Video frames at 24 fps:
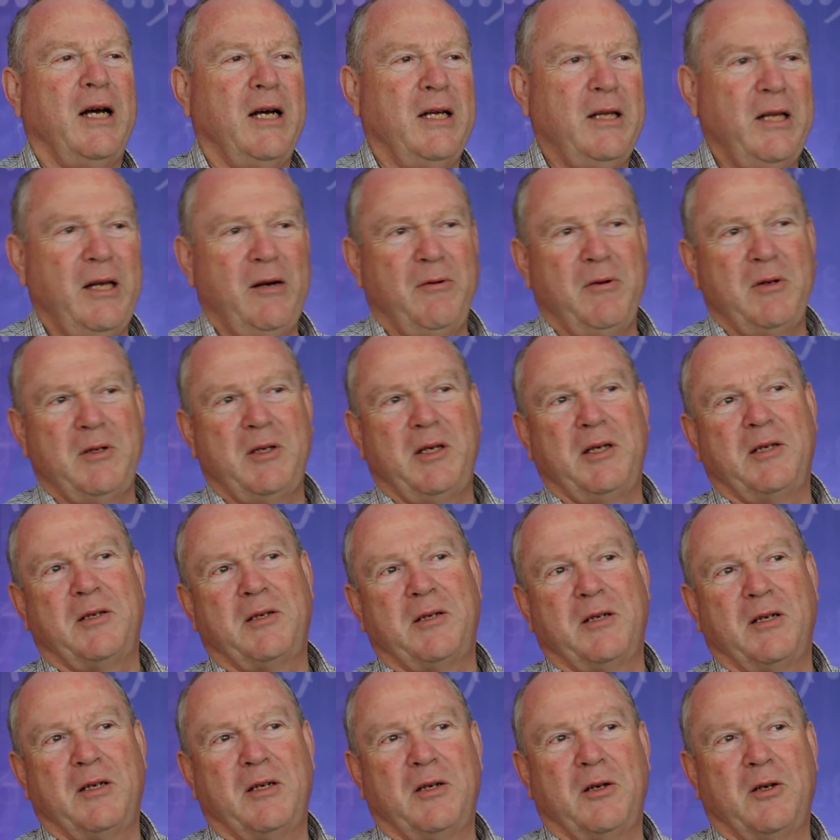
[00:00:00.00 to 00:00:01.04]
And there is
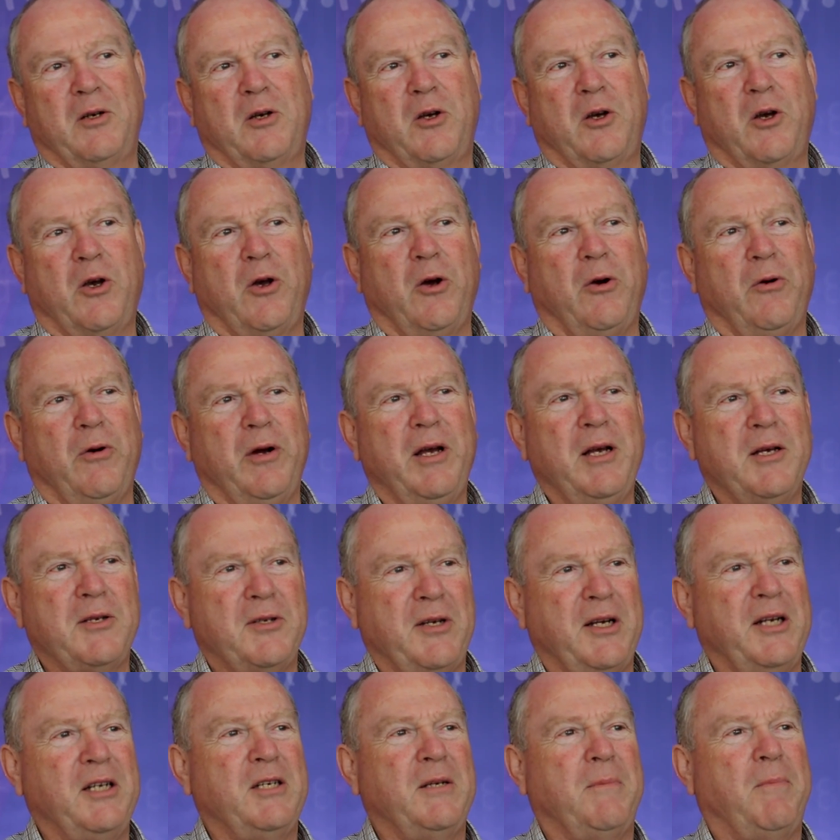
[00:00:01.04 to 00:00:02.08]
this
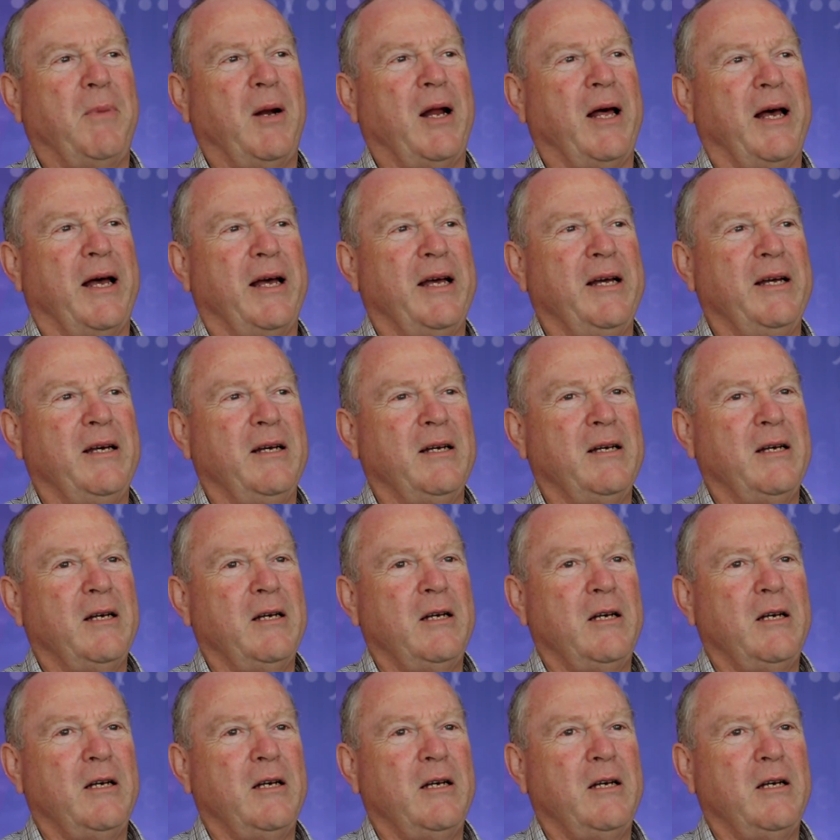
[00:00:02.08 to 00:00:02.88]
curious interplay